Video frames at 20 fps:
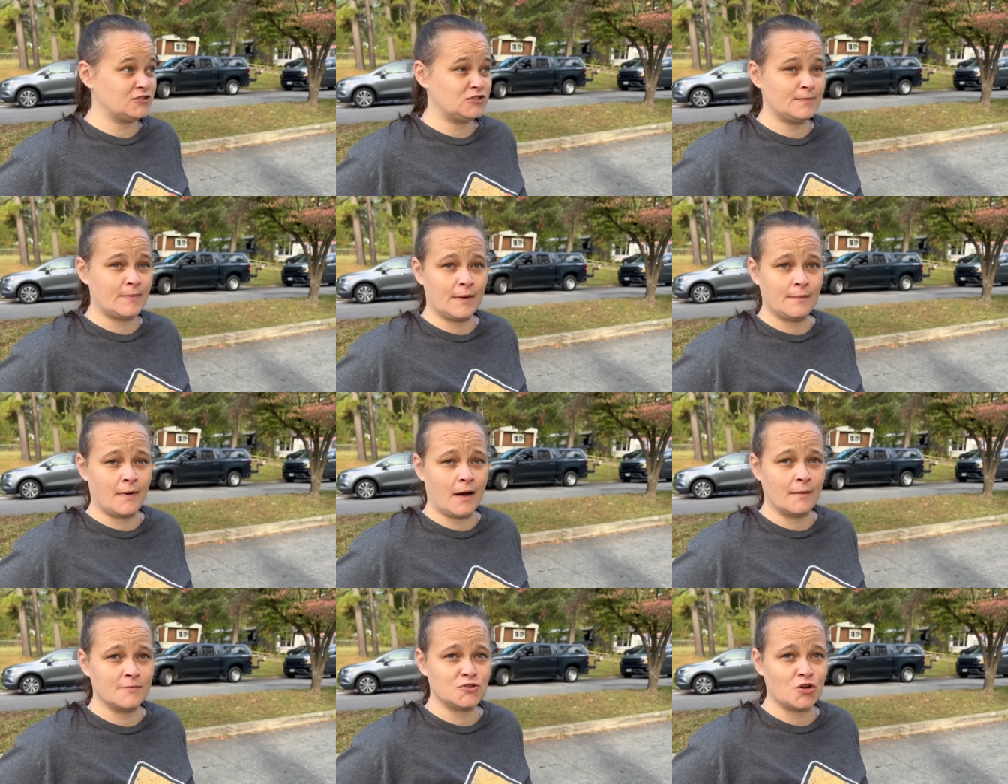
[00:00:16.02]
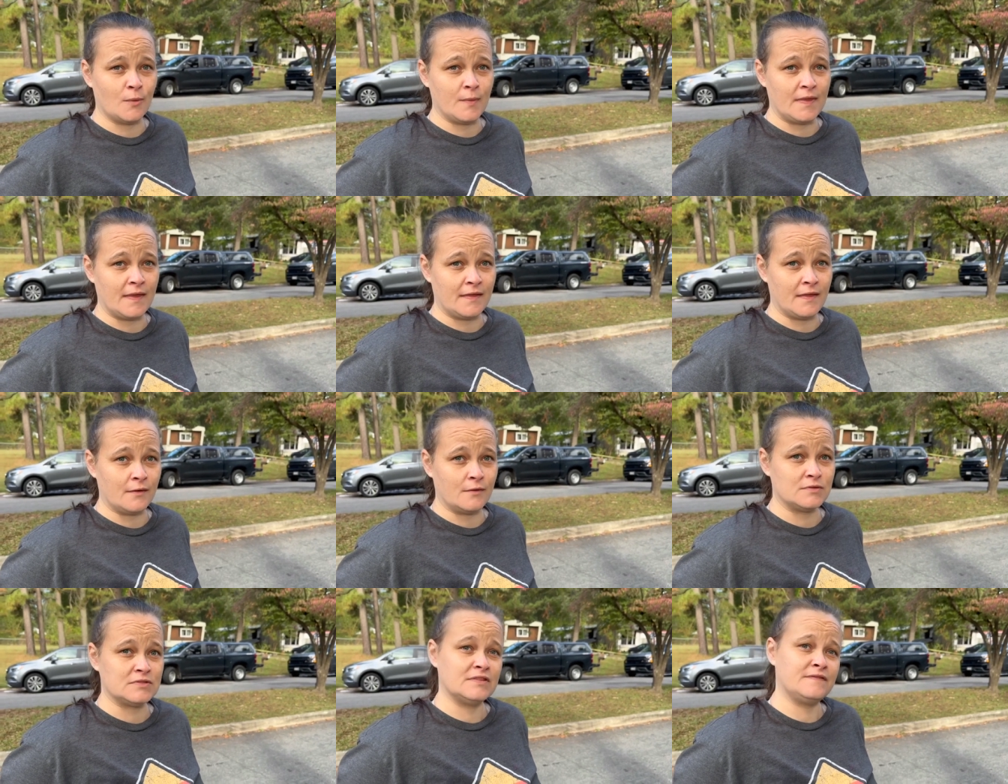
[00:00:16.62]
my mom told me that there
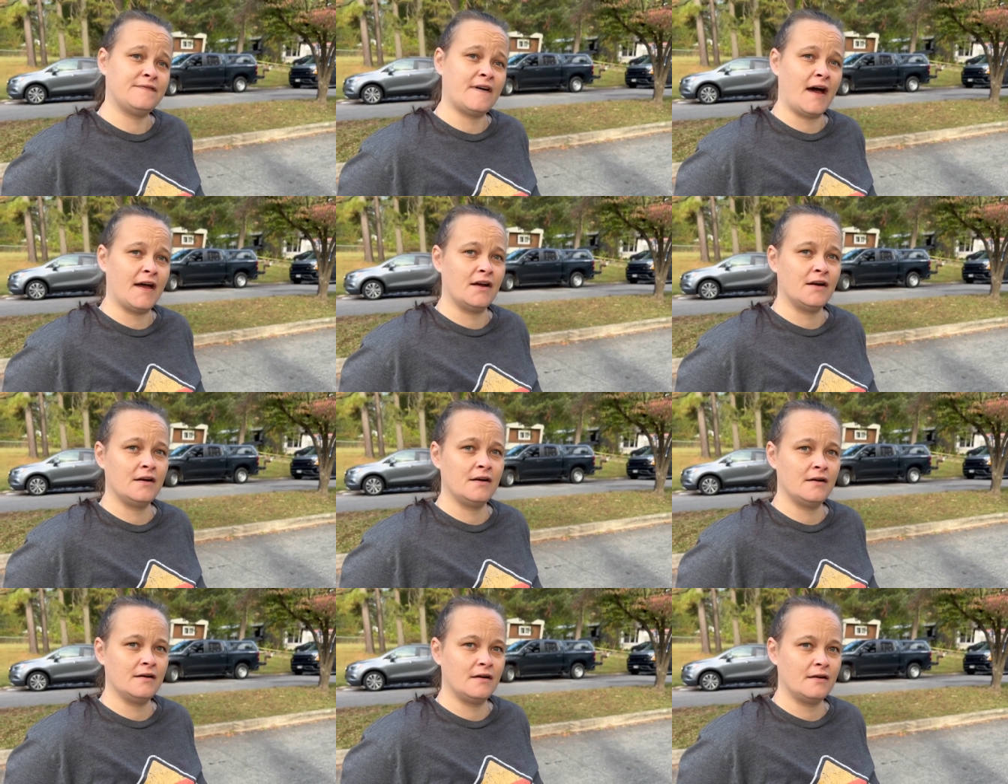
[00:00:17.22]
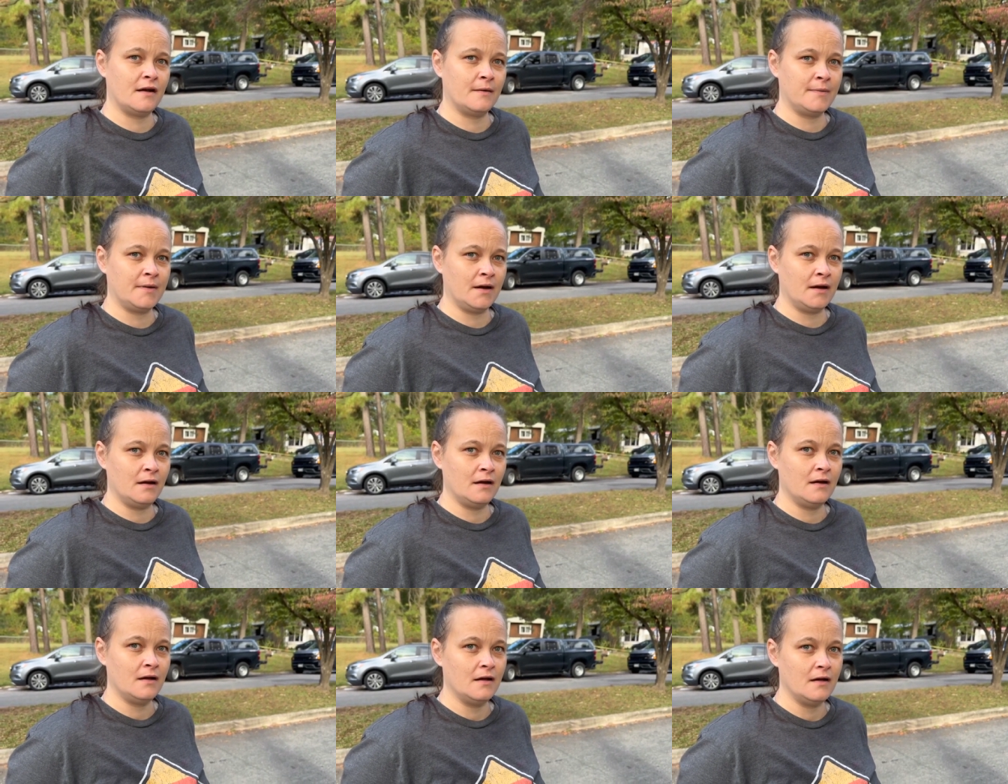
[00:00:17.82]
was a fire up here
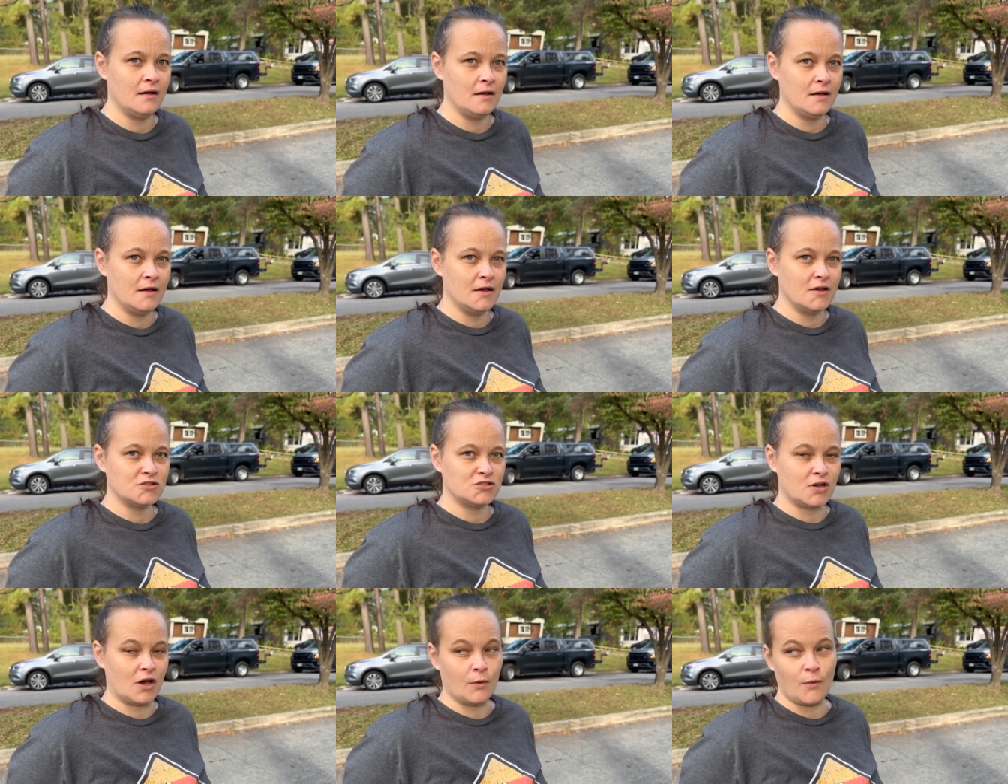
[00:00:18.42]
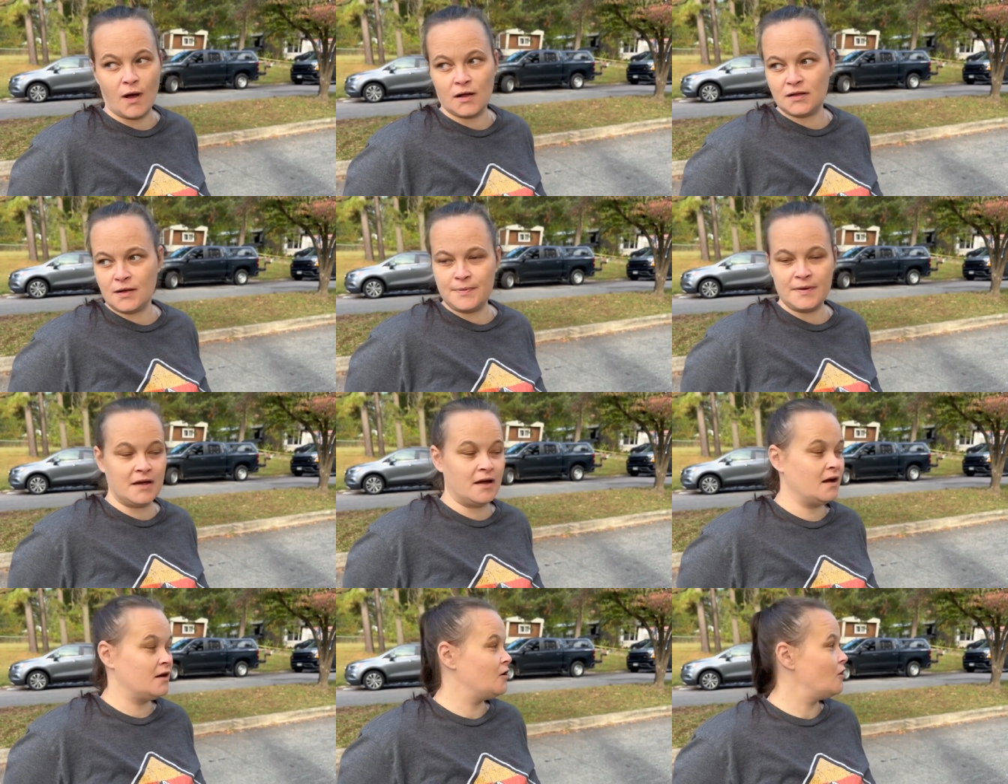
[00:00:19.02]
so I walked up here
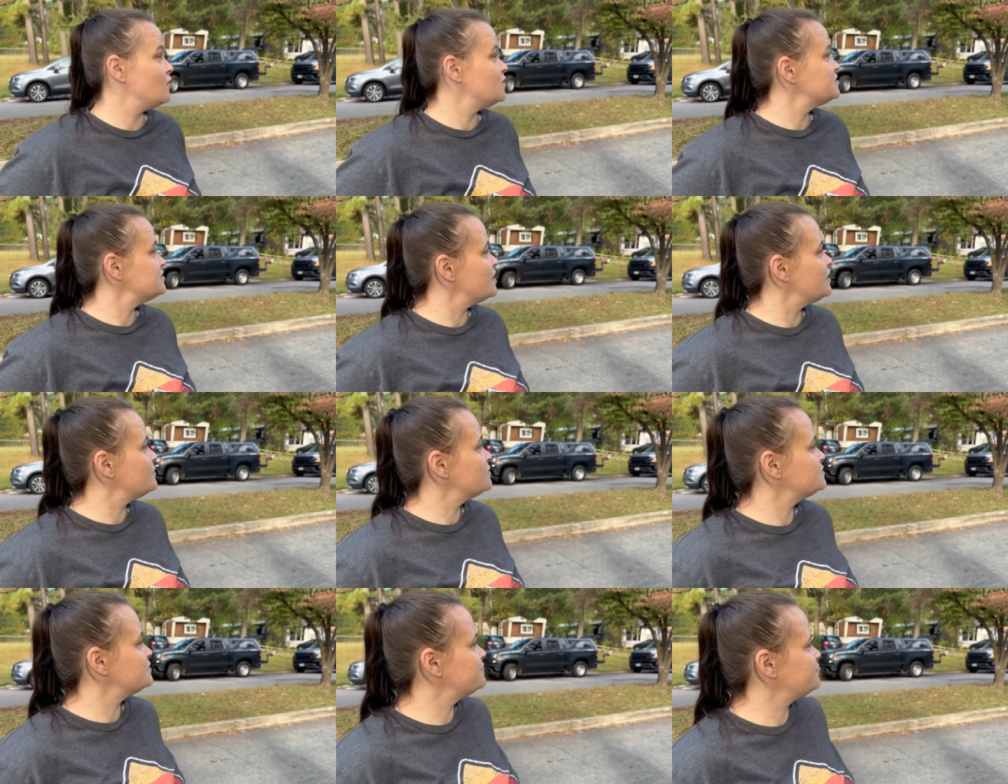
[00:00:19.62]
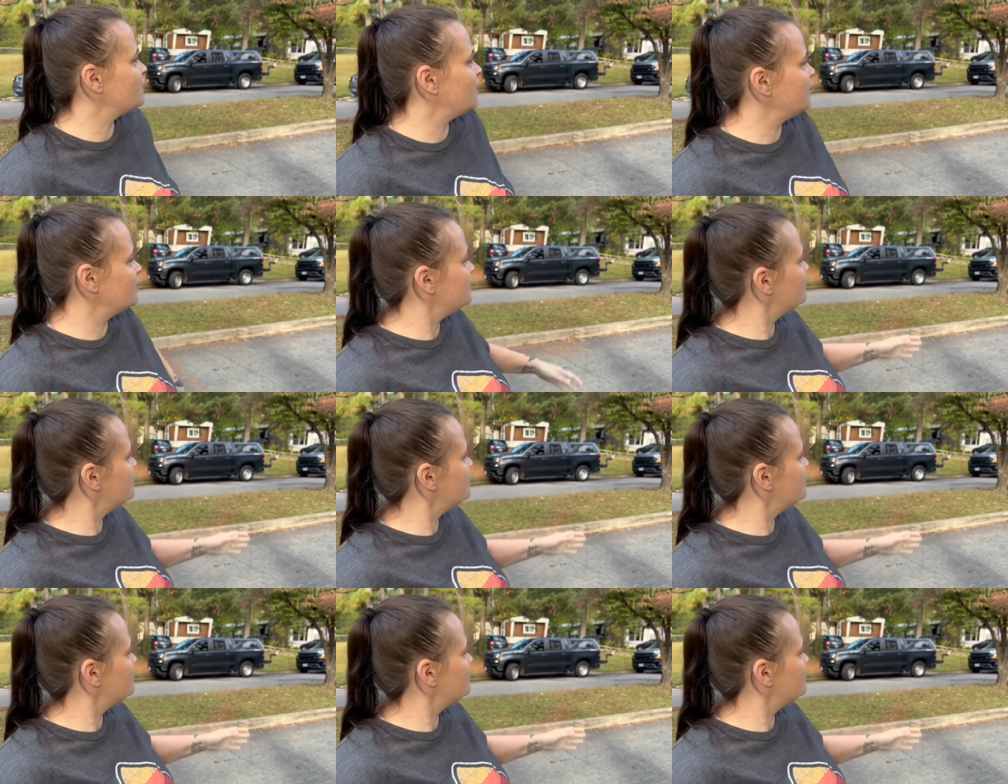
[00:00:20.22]
and noticed that it was a friend.